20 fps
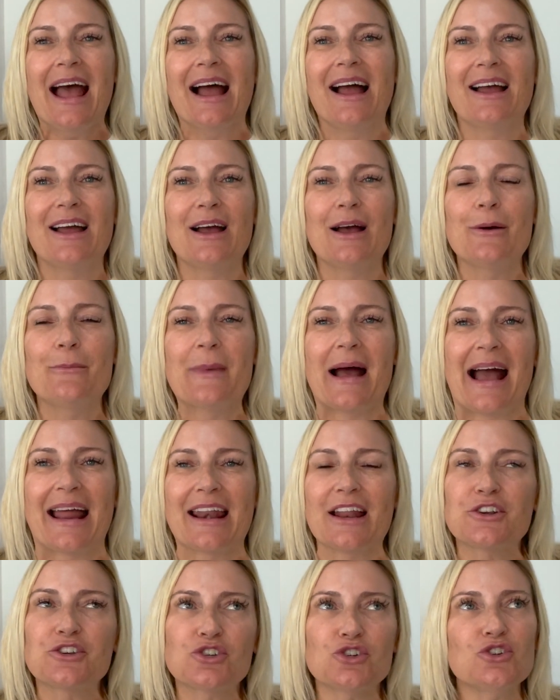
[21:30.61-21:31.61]
And
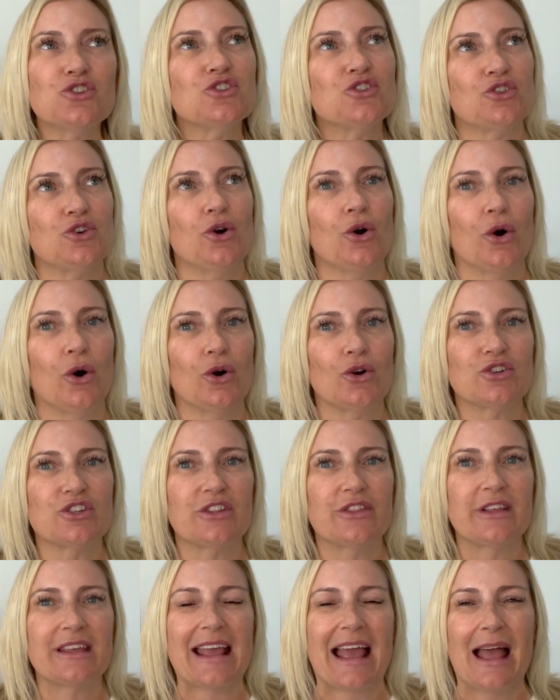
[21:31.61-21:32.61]
I just
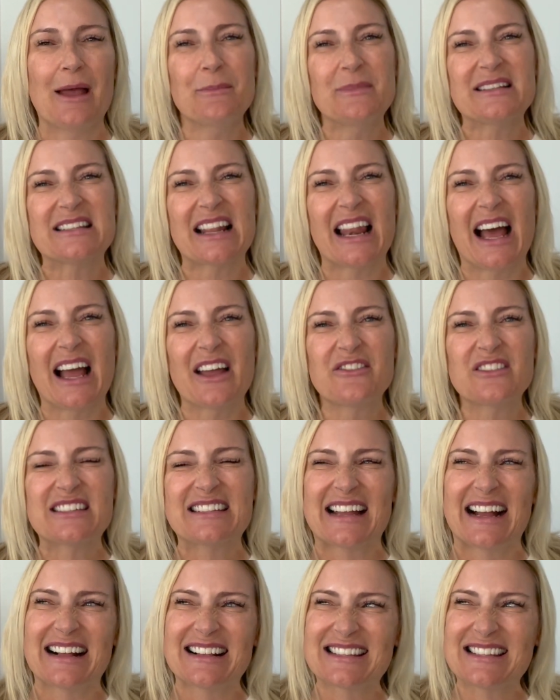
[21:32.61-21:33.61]
thought the Emma's
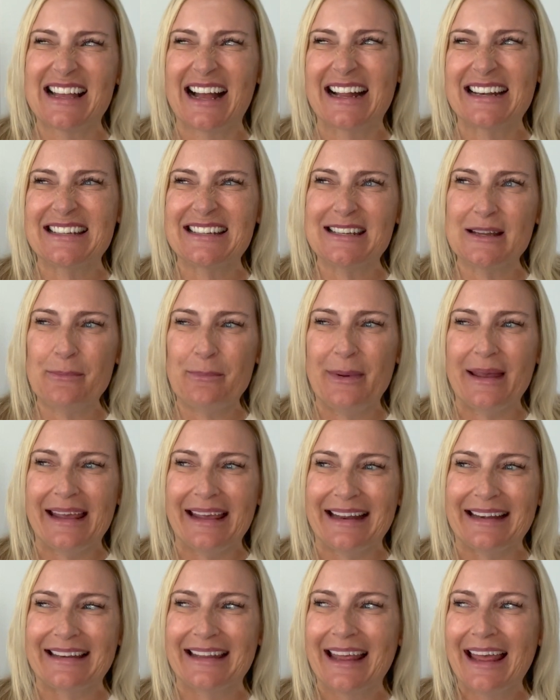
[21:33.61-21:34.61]
Lifestyle sounded a
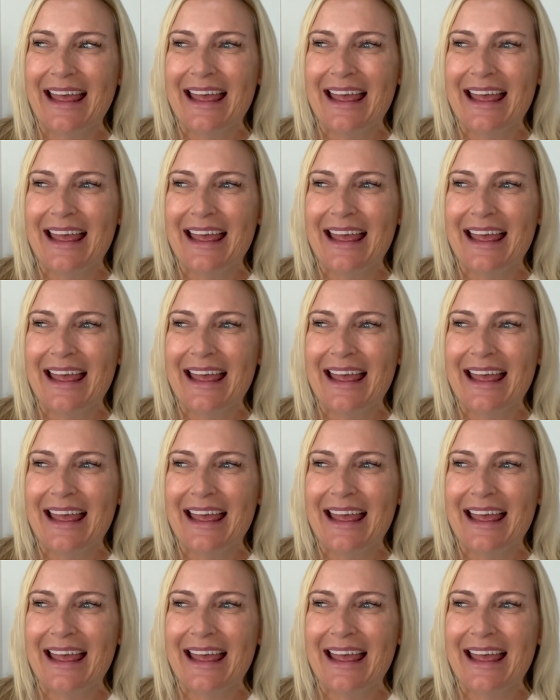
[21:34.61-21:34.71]
bit